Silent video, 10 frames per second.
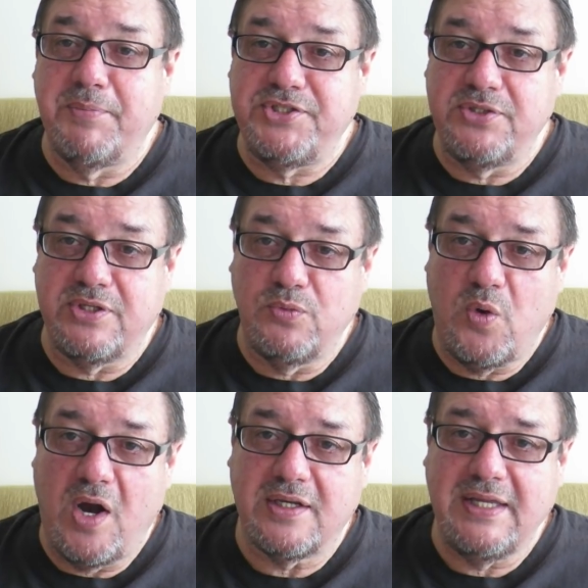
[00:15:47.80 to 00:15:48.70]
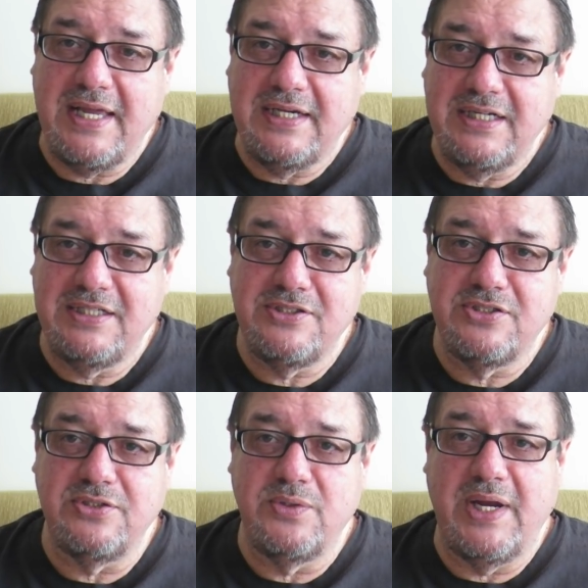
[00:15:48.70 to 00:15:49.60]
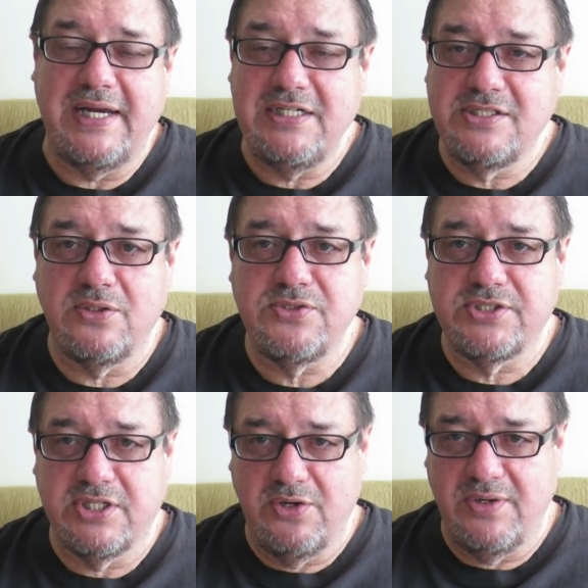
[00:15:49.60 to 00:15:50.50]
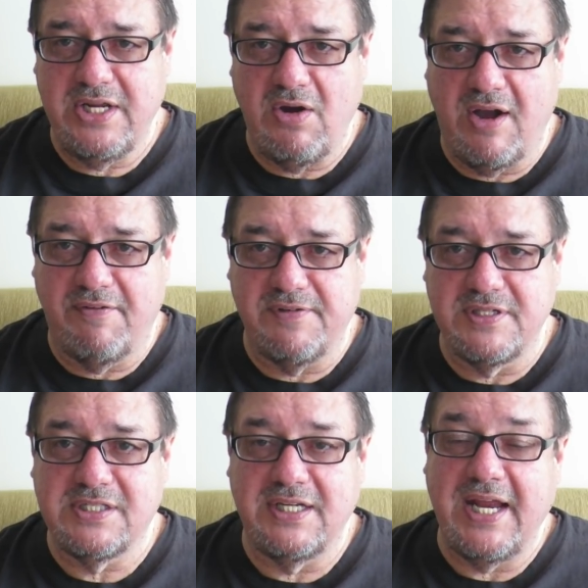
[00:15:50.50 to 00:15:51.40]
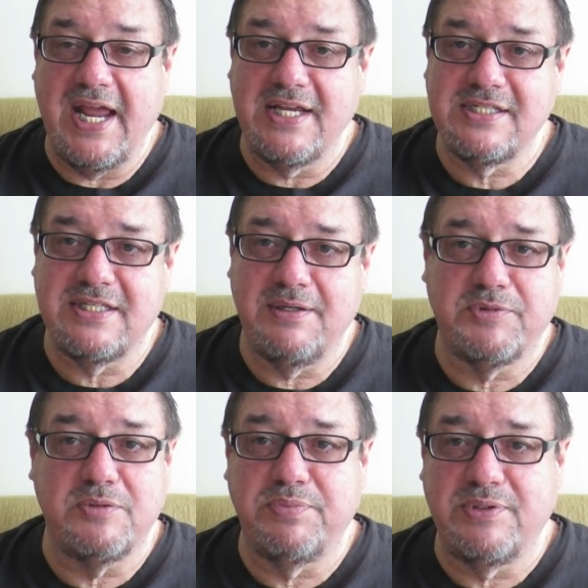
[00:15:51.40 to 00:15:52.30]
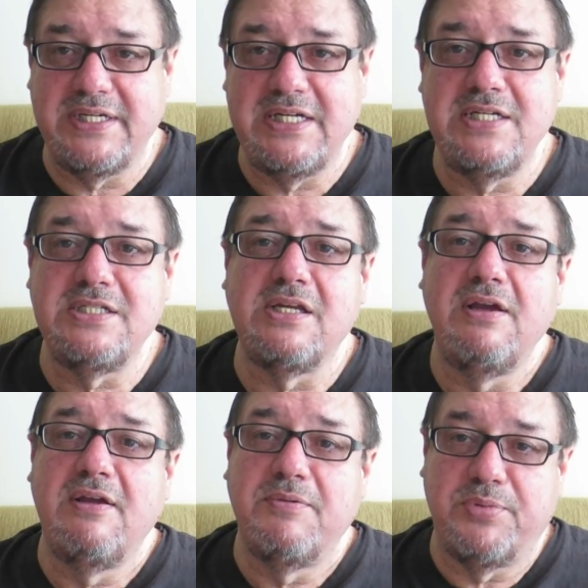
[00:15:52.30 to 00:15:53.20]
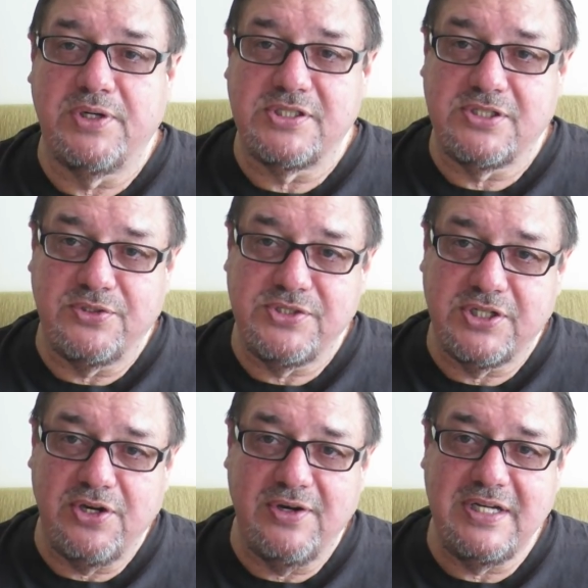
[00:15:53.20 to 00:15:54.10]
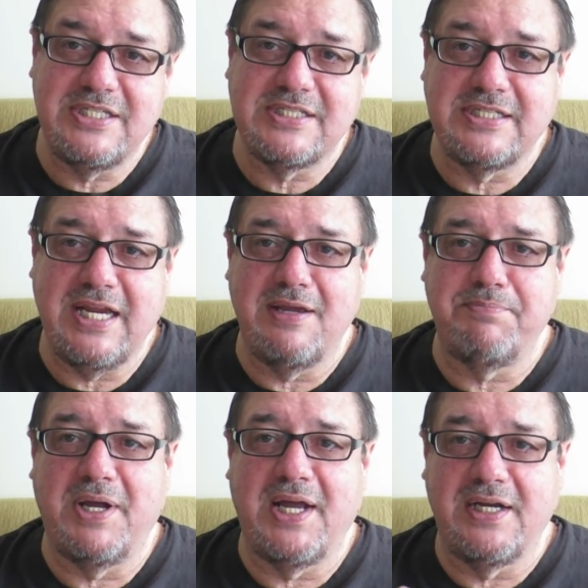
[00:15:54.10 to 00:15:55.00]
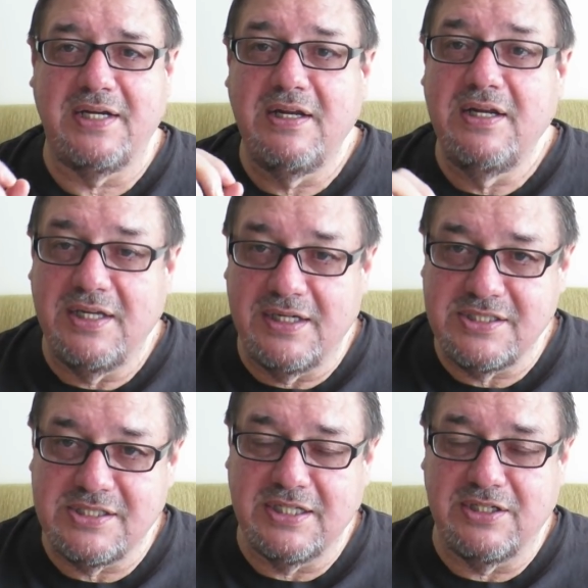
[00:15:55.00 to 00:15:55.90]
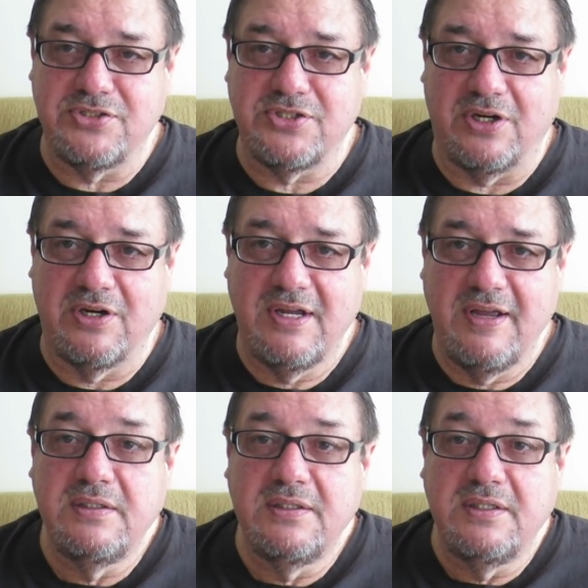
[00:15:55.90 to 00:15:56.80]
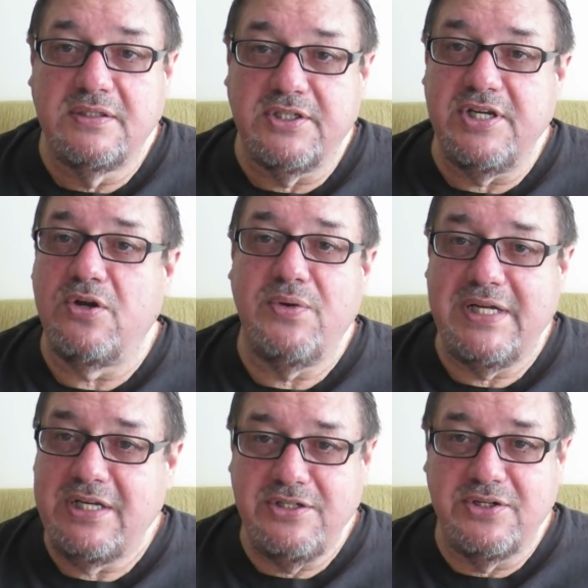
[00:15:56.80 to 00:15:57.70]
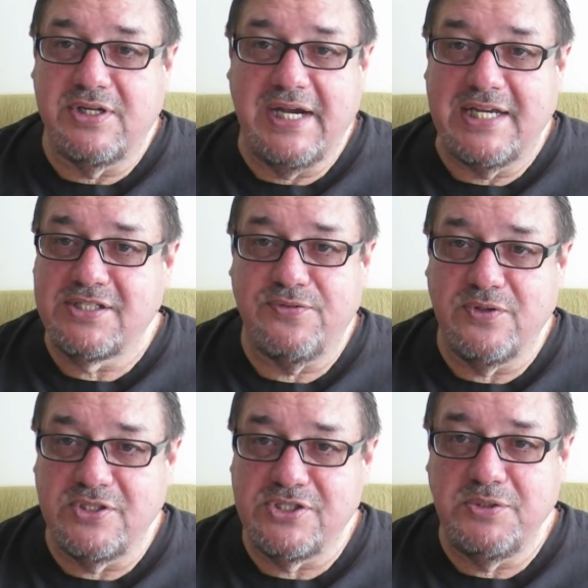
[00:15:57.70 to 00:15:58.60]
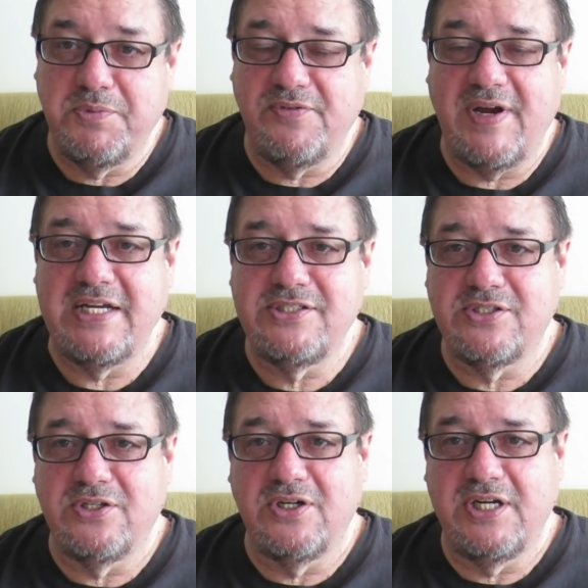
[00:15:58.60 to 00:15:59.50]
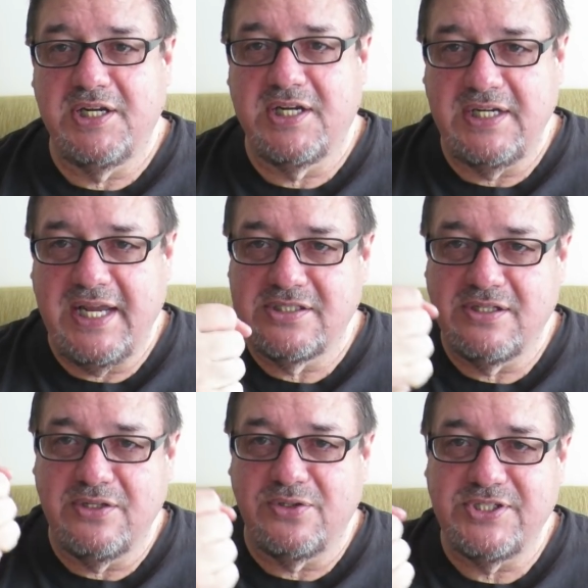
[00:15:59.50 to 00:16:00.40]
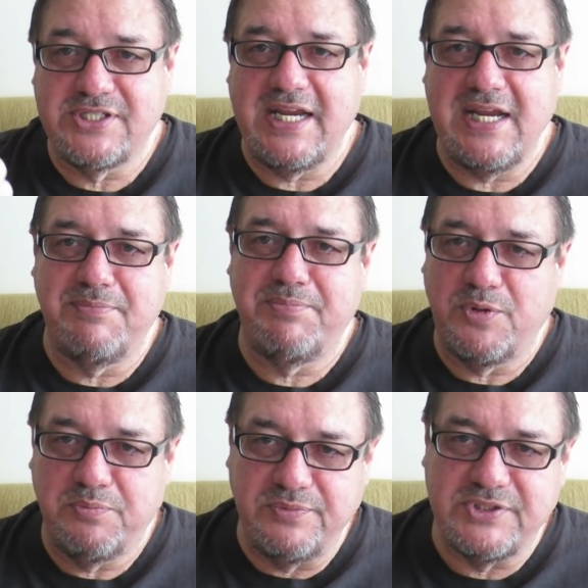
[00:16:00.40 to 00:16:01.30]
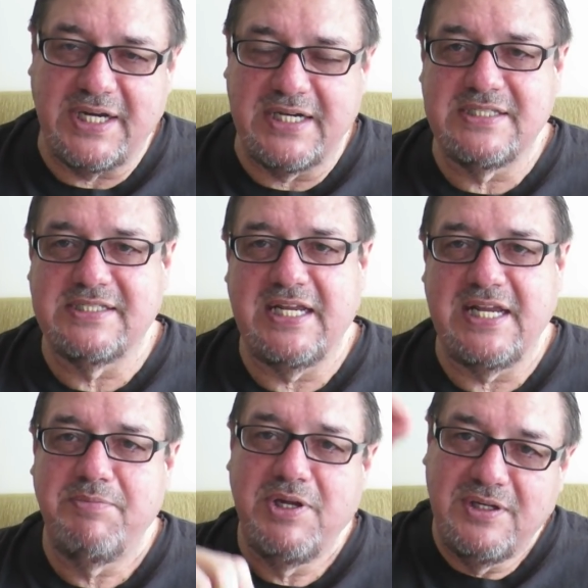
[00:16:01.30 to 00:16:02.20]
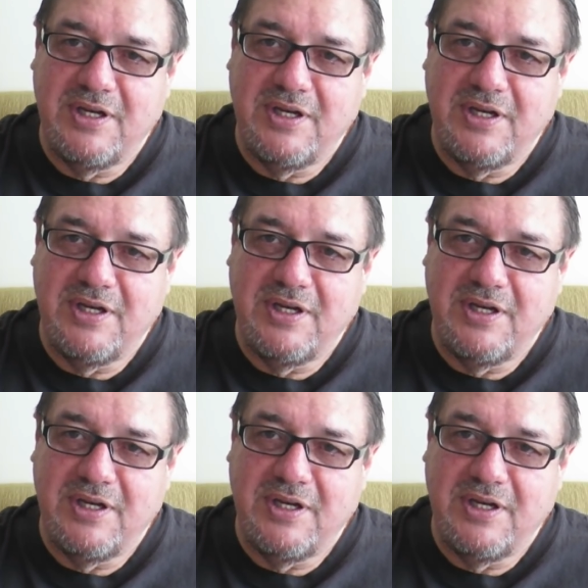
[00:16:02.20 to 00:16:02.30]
But you can walk that into any Social Security office and ask them to please put a Social Security stamp on it and a signature. So you go in, you can ask for a supervisor, he has a little stamp, he'll sign his name